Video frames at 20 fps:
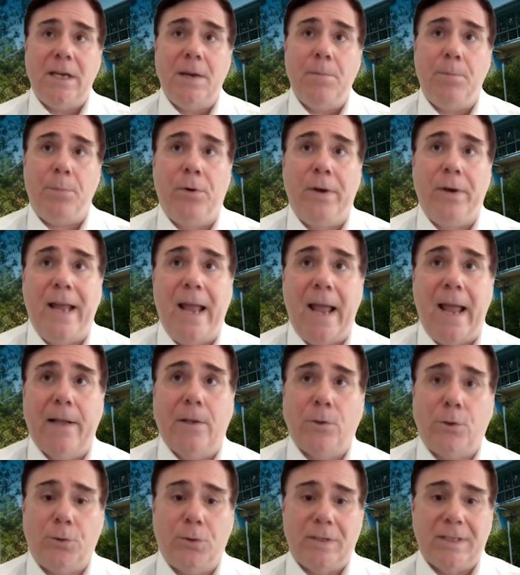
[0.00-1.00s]
Temporary
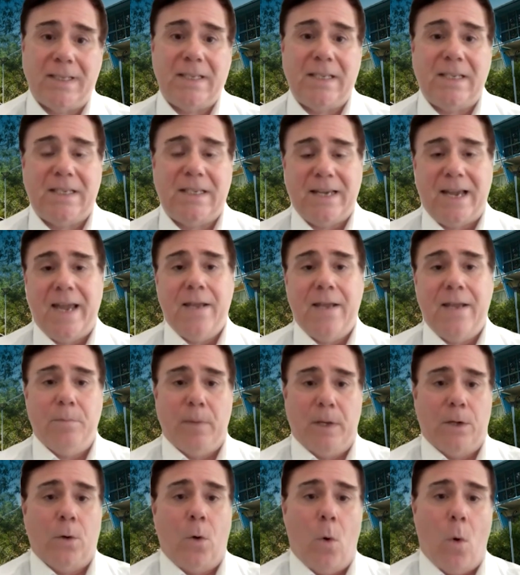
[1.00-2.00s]
Entrance
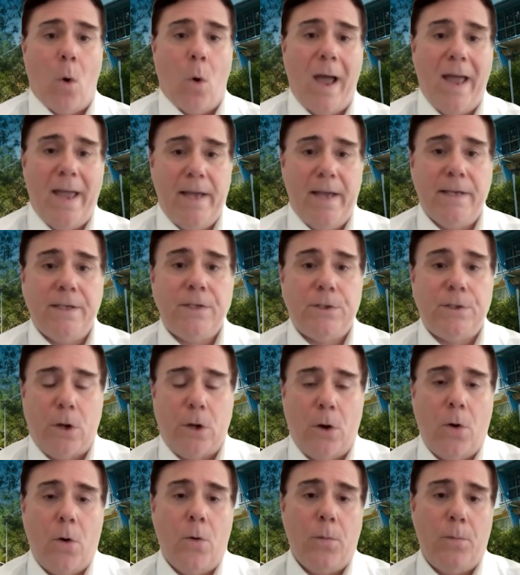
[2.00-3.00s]
Statement, or
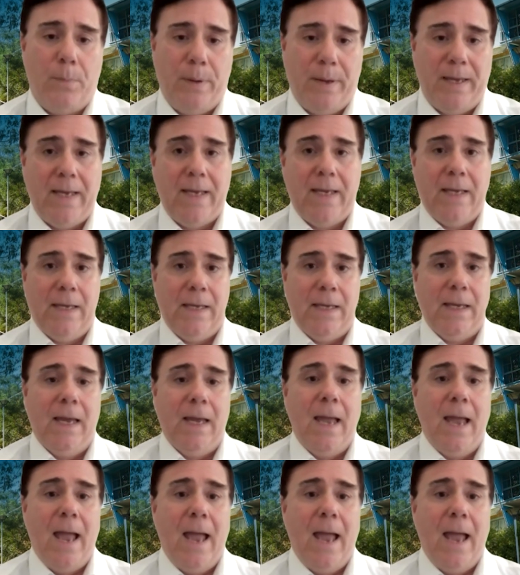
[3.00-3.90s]
SOP,